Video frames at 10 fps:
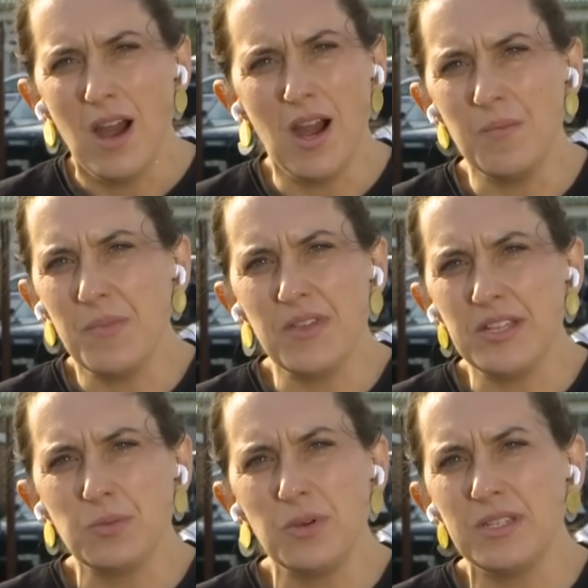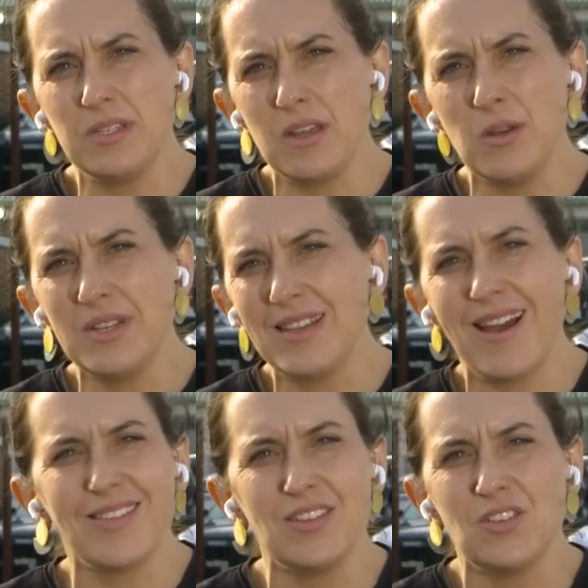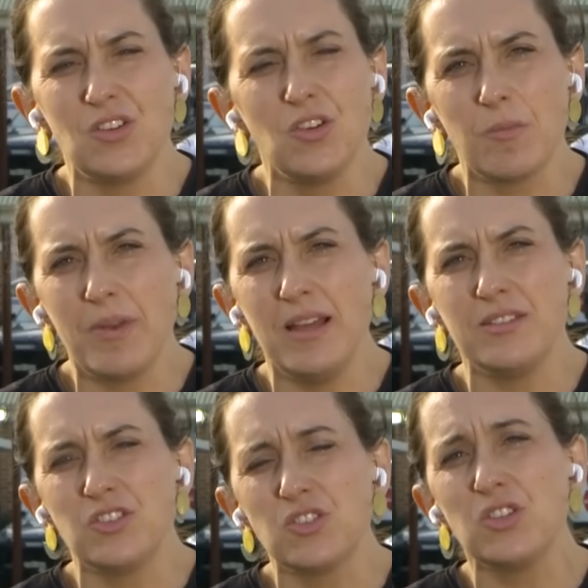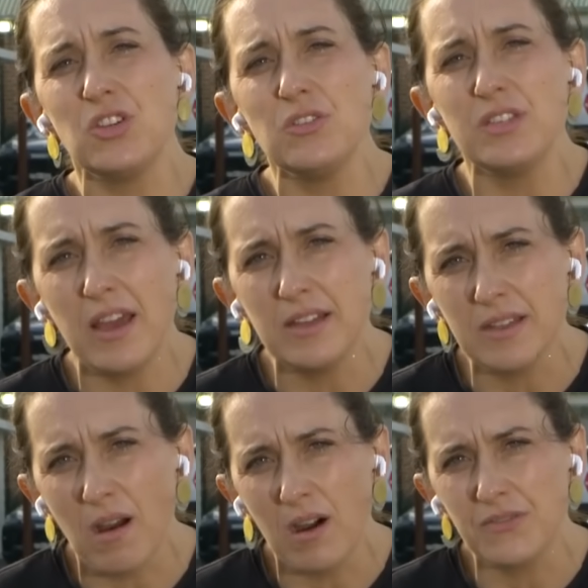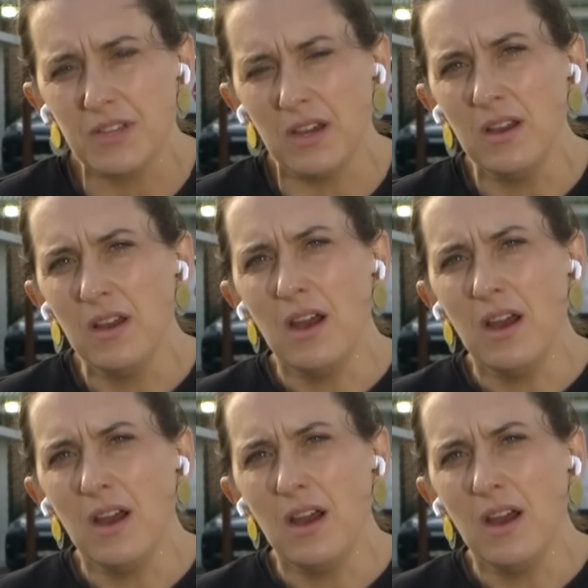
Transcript: Um, but this was, you know, an attack that took place just two days after